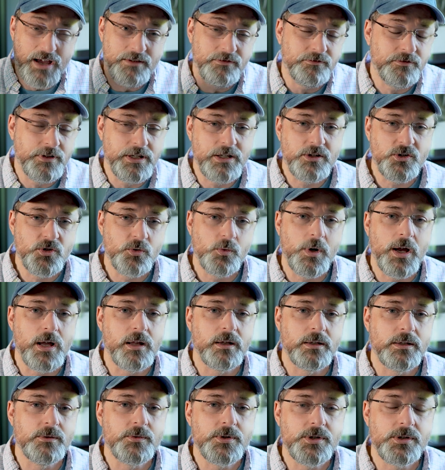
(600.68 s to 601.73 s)
feet as
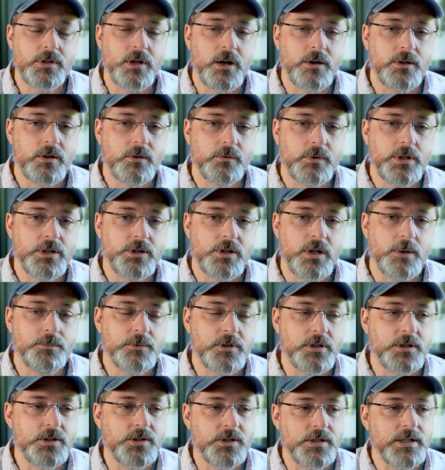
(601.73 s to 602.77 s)
well. It was starting to reach up
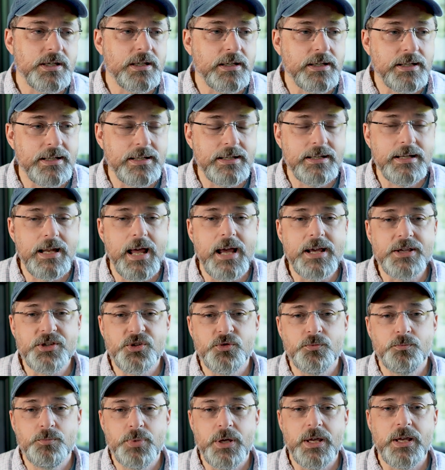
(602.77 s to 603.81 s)
to the ceiling.
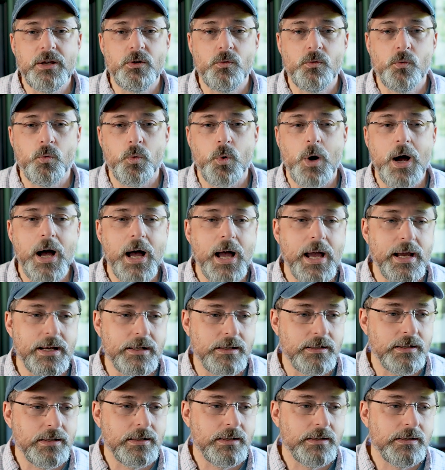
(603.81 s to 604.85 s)
Nice, big, wide,
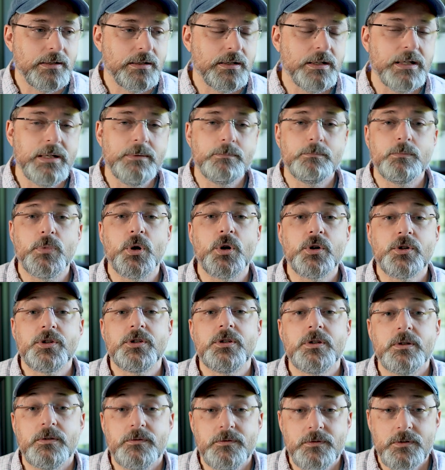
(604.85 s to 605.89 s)

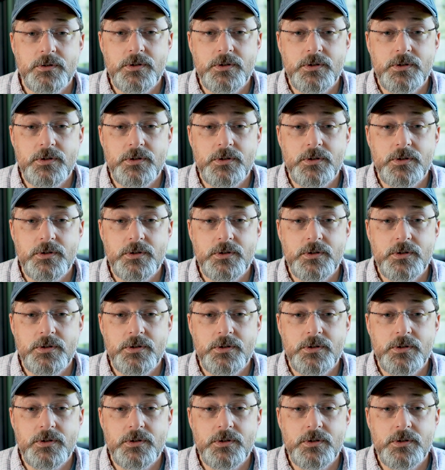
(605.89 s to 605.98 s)
immersive